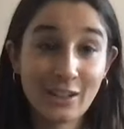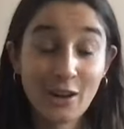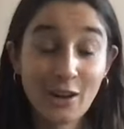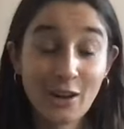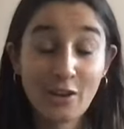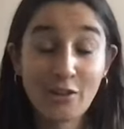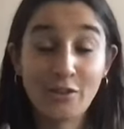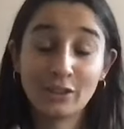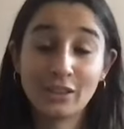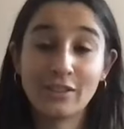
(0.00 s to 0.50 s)

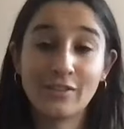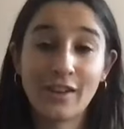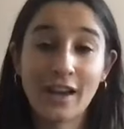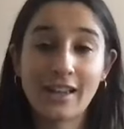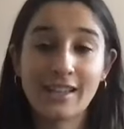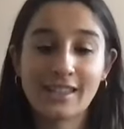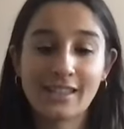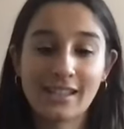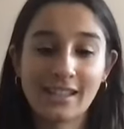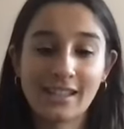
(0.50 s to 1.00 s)
fully
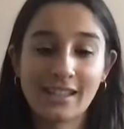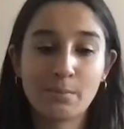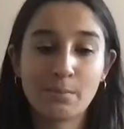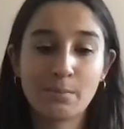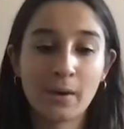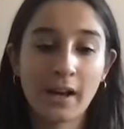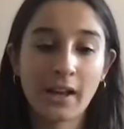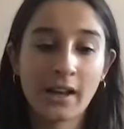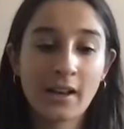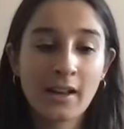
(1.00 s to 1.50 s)
face this,
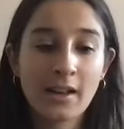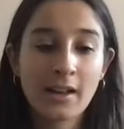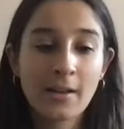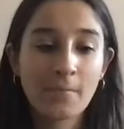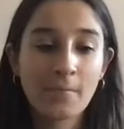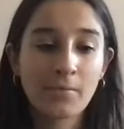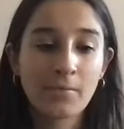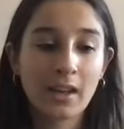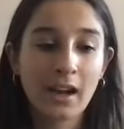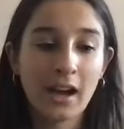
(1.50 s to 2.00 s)
but
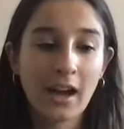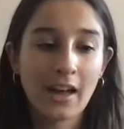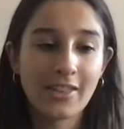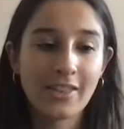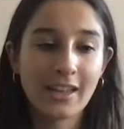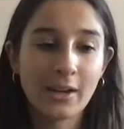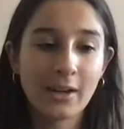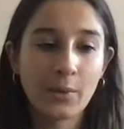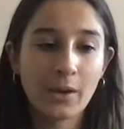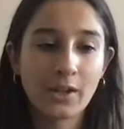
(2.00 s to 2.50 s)
I
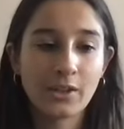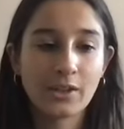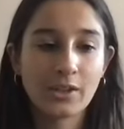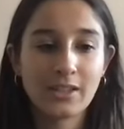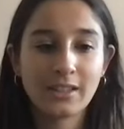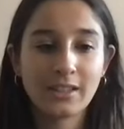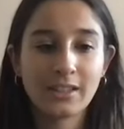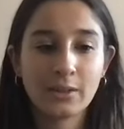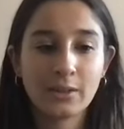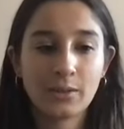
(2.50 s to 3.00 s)
think when you're
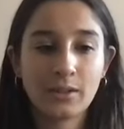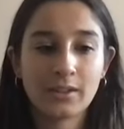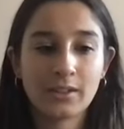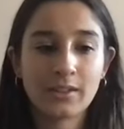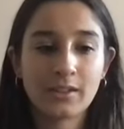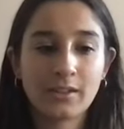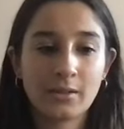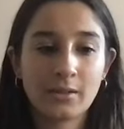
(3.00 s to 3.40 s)
dealing with